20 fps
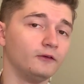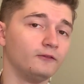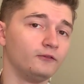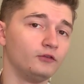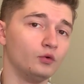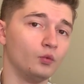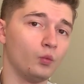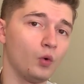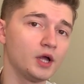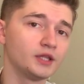
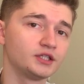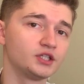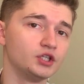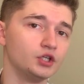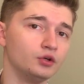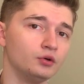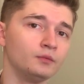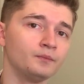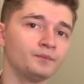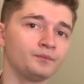you want
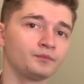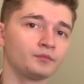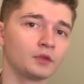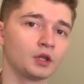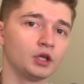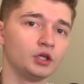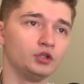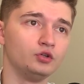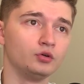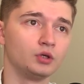to,
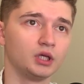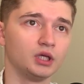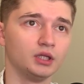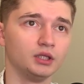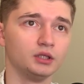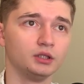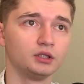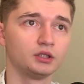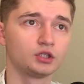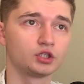you
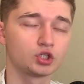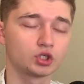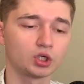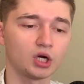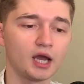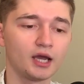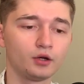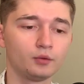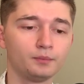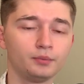can
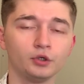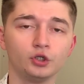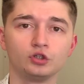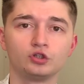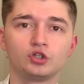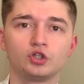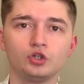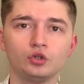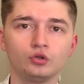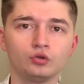try to
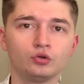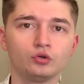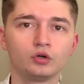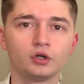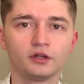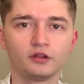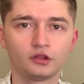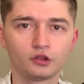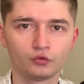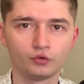put 2
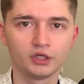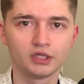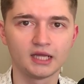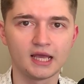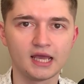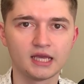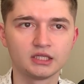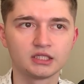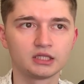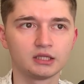or 3
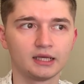days,